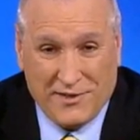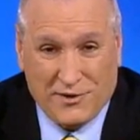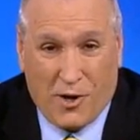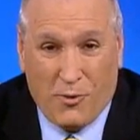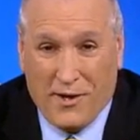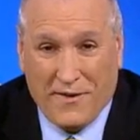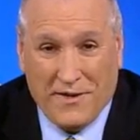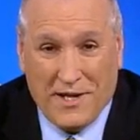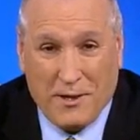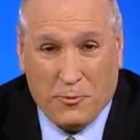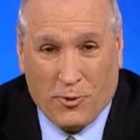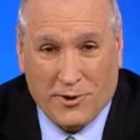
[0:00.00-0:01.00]
I saw one of the
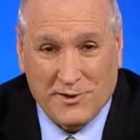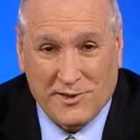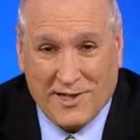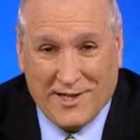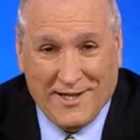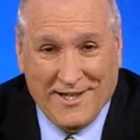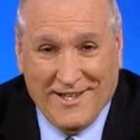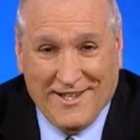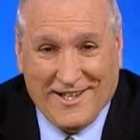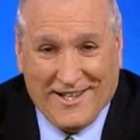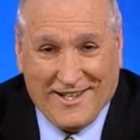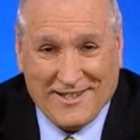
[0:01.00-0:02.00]
networks
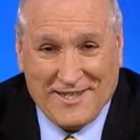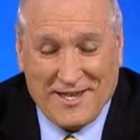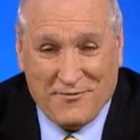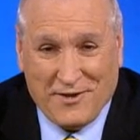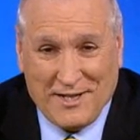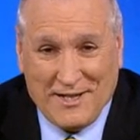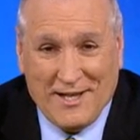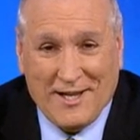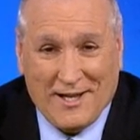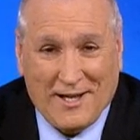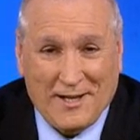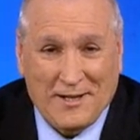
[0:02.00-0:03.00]
giving
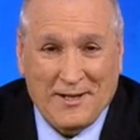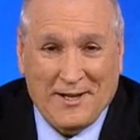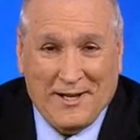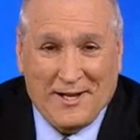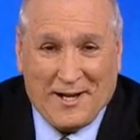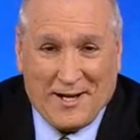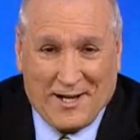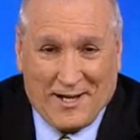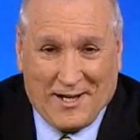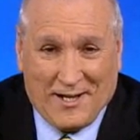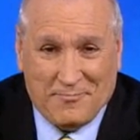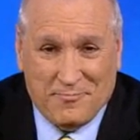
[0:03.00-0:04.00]

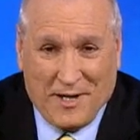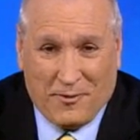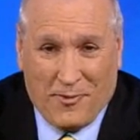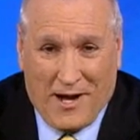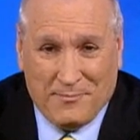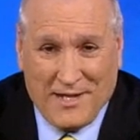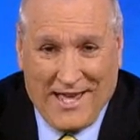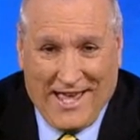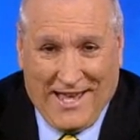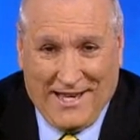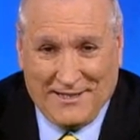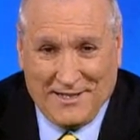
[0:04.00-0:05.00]
Mitt Romney
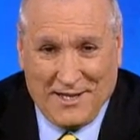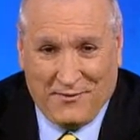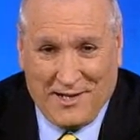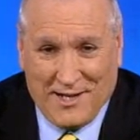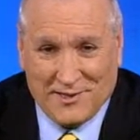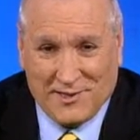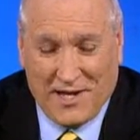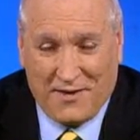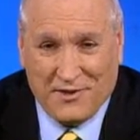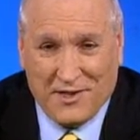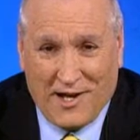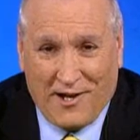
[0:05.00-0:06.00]
8 and giving us
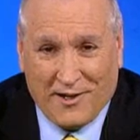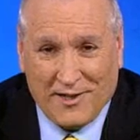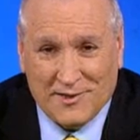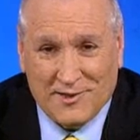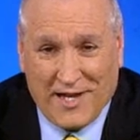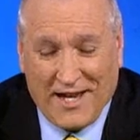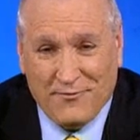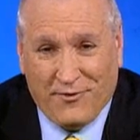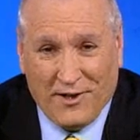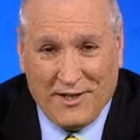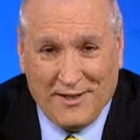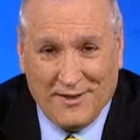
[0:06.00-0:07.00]
7 delegates.
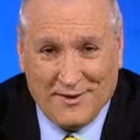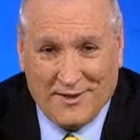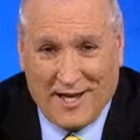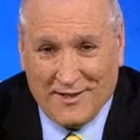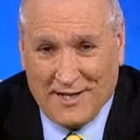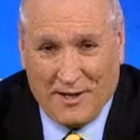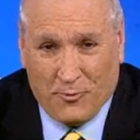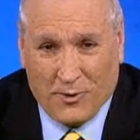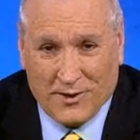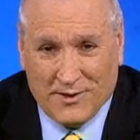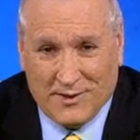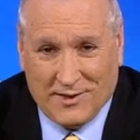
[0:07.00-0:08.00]
Thankfully, that
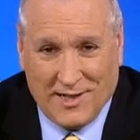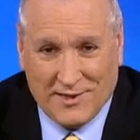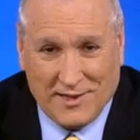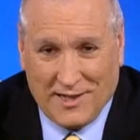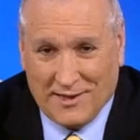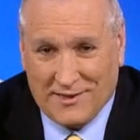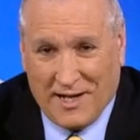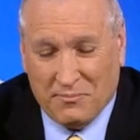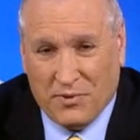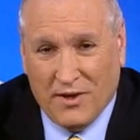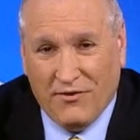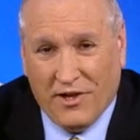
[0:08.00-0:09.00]
network doesn't get
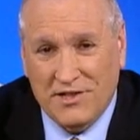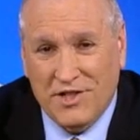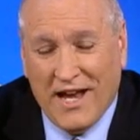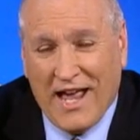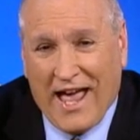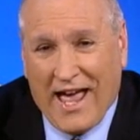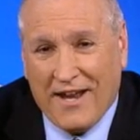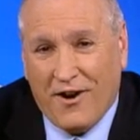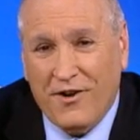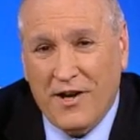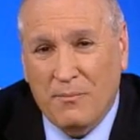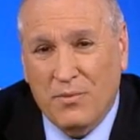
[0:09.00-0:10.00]
that privilege, and
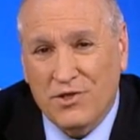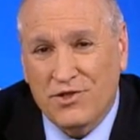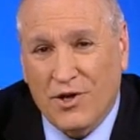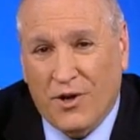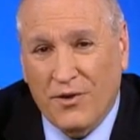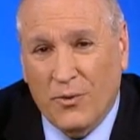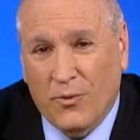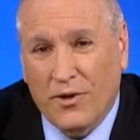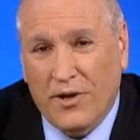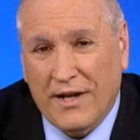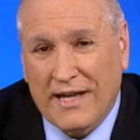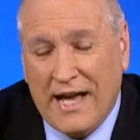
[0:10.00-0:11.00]
our numbers show that we're
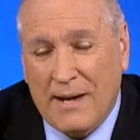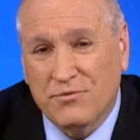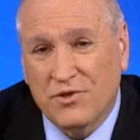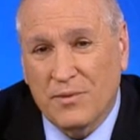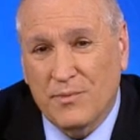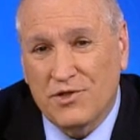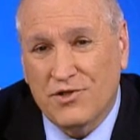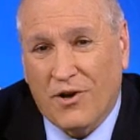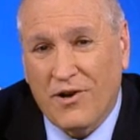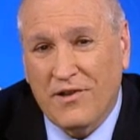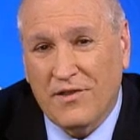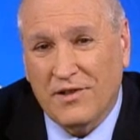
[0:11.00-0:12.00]
going to capture the
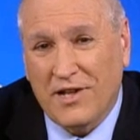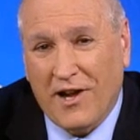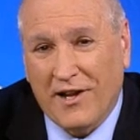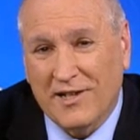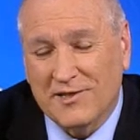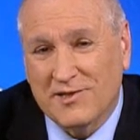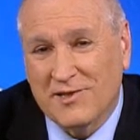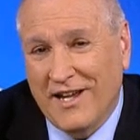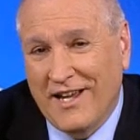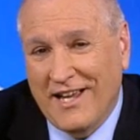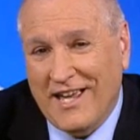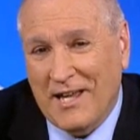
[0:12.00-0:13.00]
majority of the delegates
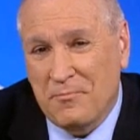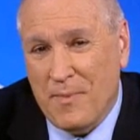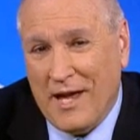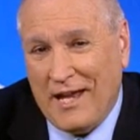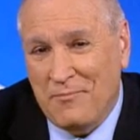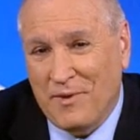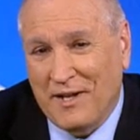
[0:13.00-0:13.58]
in Maine.